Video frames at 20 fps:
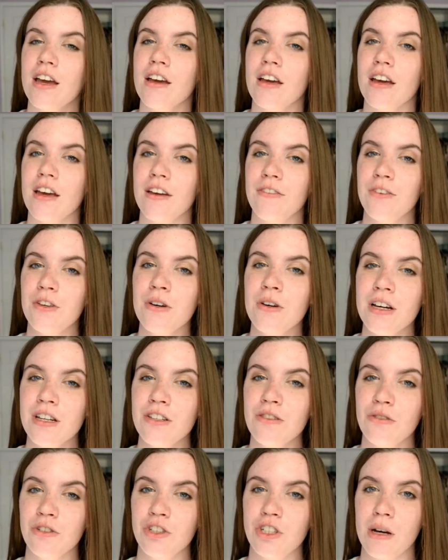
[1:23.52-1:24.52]
if you
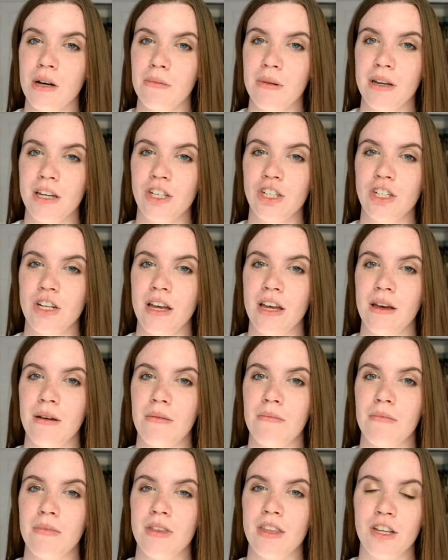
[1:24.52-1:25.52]
guys don't shop at
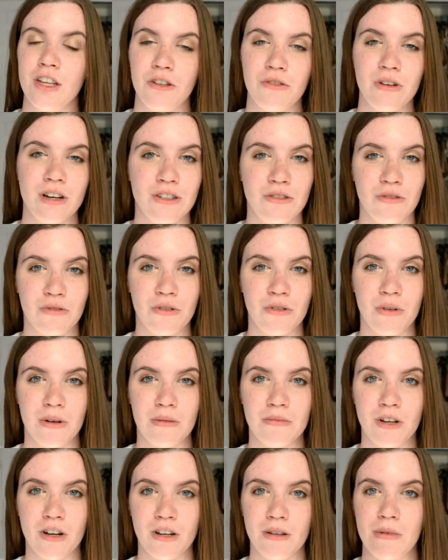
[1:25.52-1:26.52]
H&M, then you guys don't know what
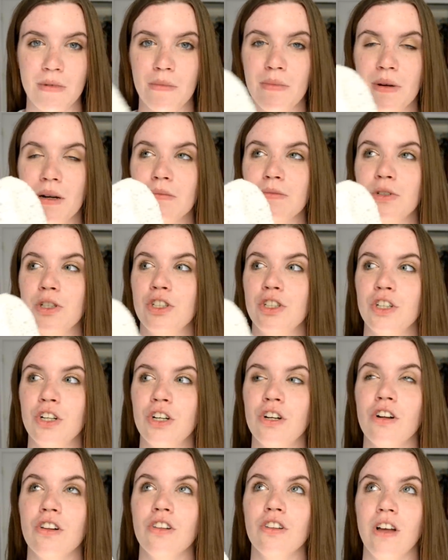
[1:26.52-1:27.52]
I'm talking about. But I'm
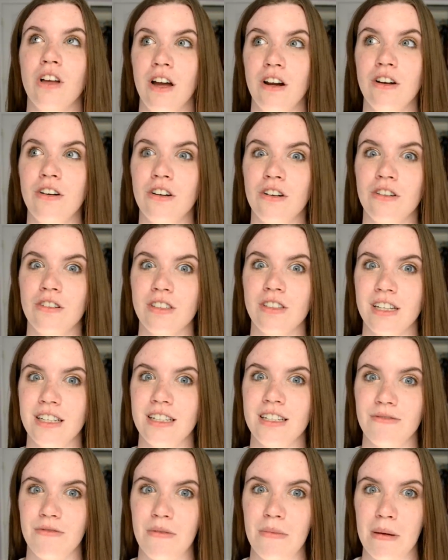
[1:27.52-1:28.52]
sure a lot of girls
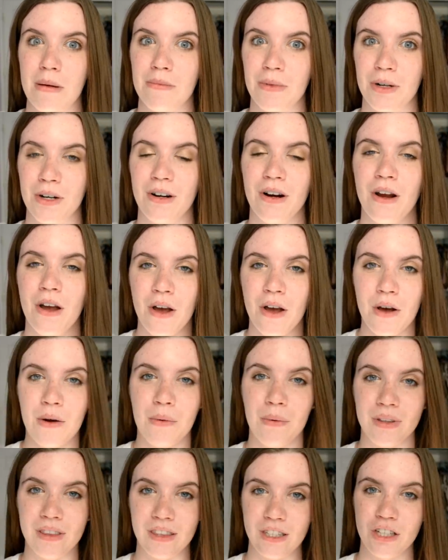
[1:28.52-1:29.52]
can remember
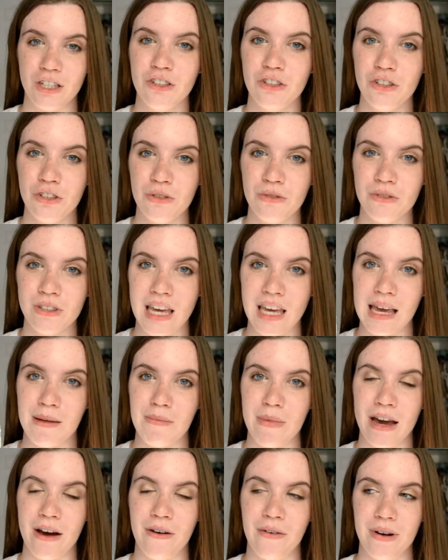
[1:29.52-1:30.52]
when these shoes
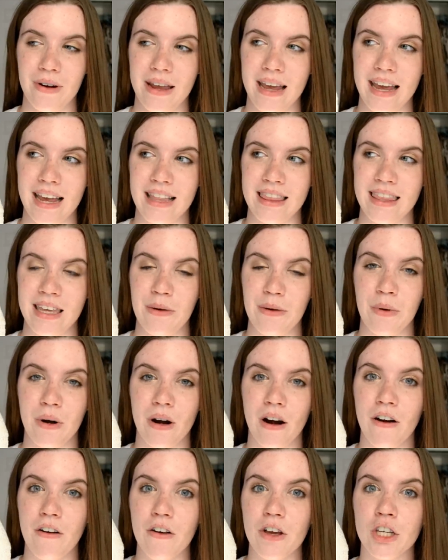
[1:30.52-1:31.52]
came out and they
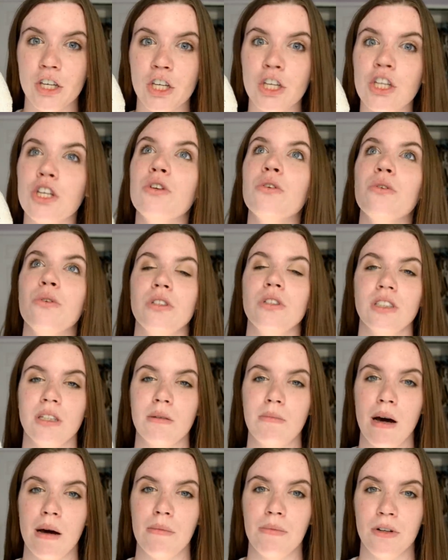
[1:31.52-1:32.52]
were hugely
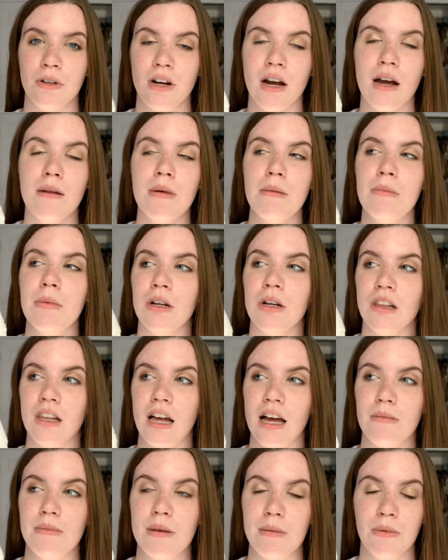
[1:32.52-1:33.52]
popular. I remember a
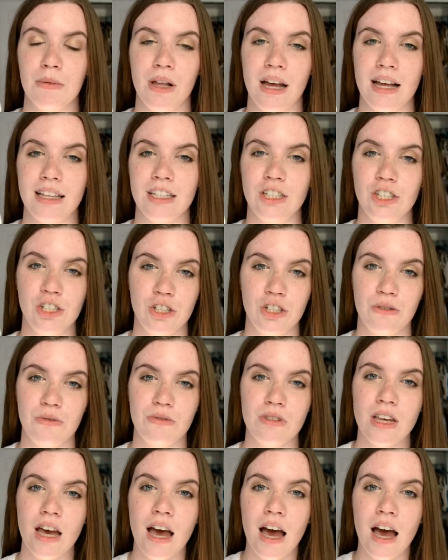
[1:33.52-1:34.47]
lot of people had these shoes.